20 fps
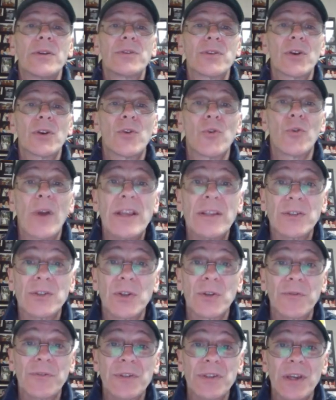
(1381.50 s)
here's a great
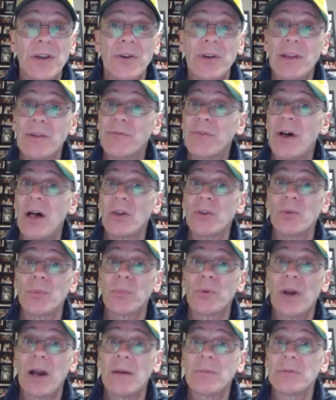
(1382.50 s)
surface area and
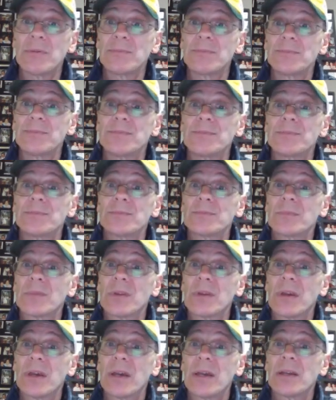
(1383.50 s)
volume problem,
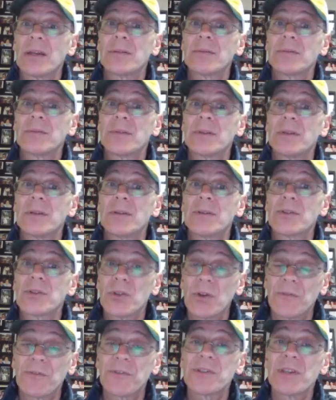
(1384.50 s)
okay?
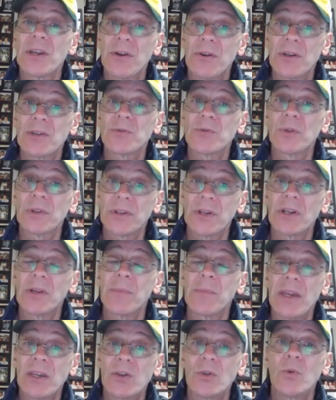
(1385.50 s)
Surface area is really going
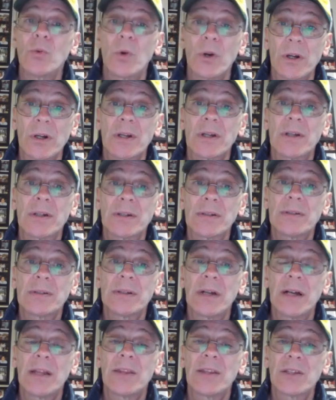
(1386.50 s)
to make you work
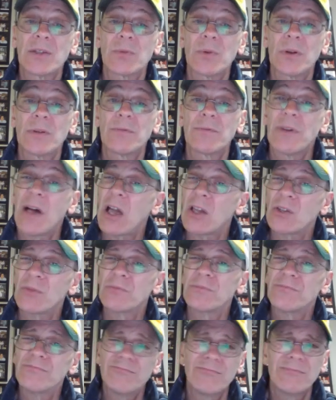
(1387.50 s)
on this one.
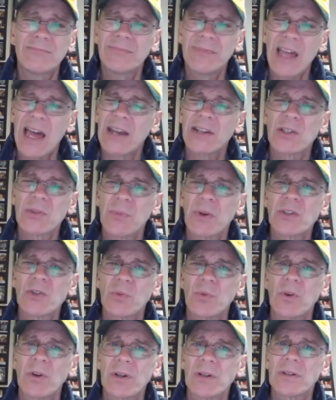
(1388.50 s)
Volume, not as
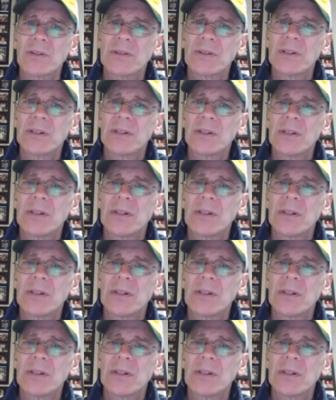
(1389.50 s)
much work,